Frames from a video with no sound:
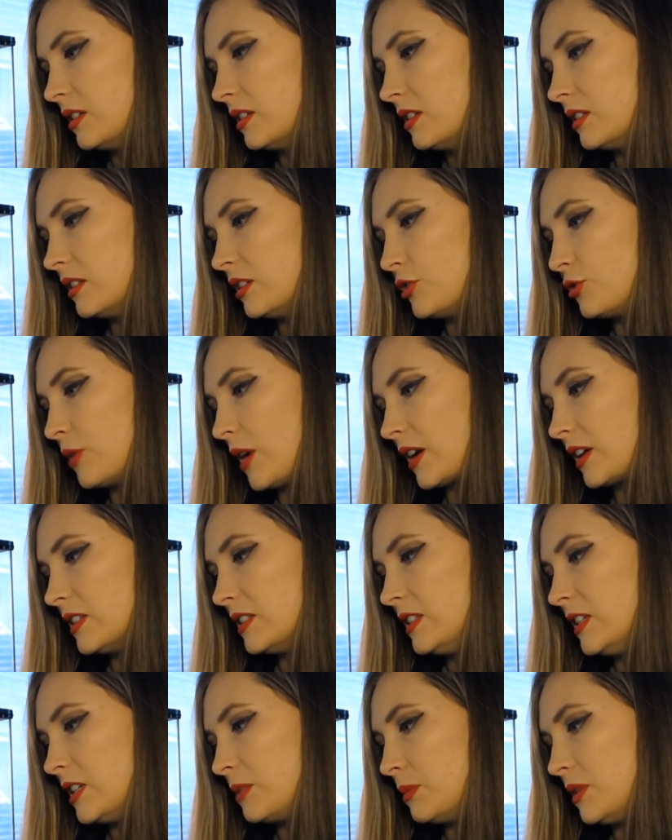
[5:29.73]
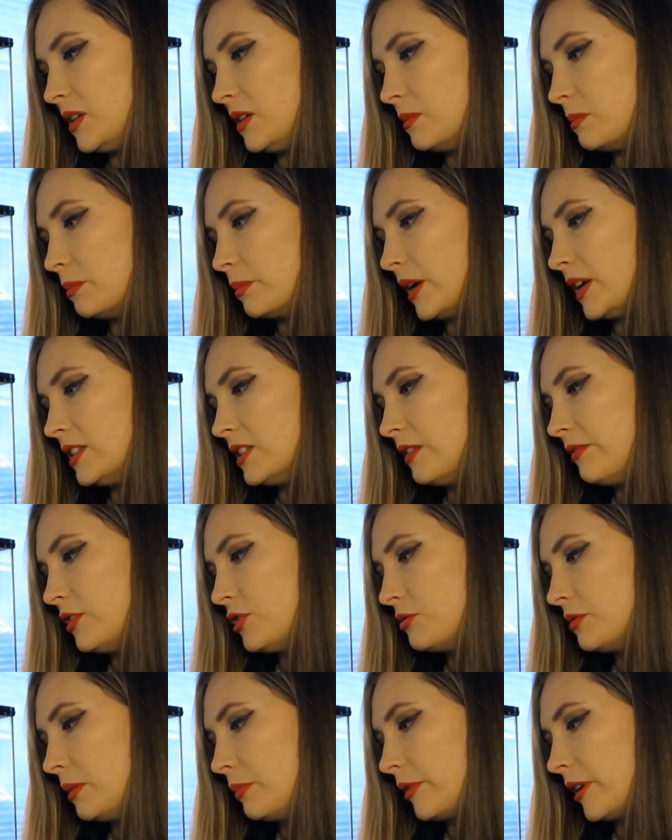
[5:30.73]
The dragon sees me, bites off a
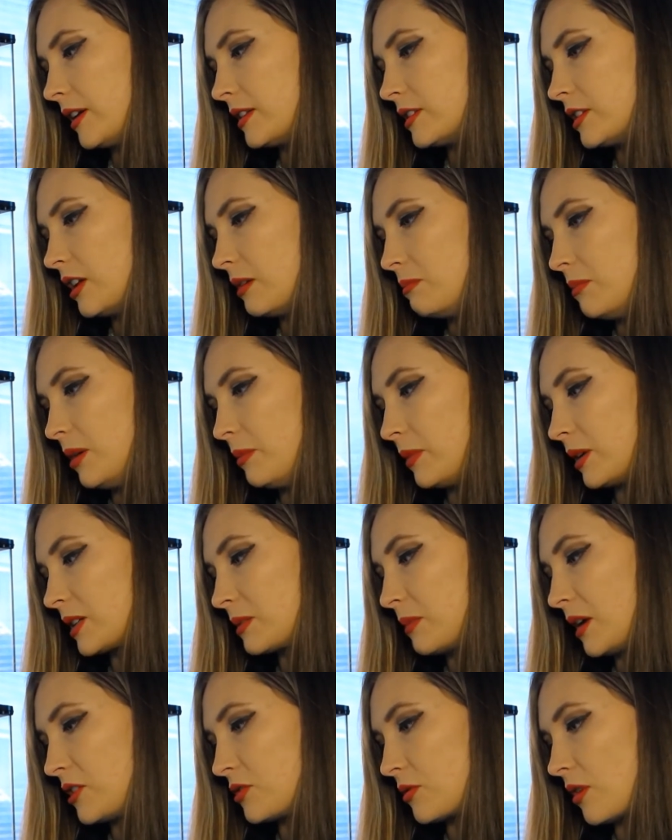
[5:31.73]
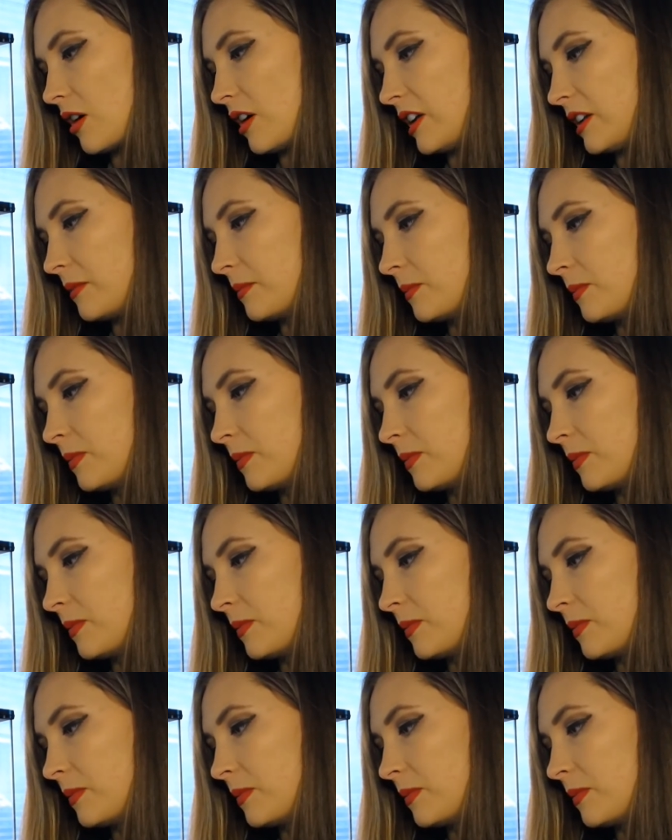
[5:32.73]
tree branch, and mimics my drawing.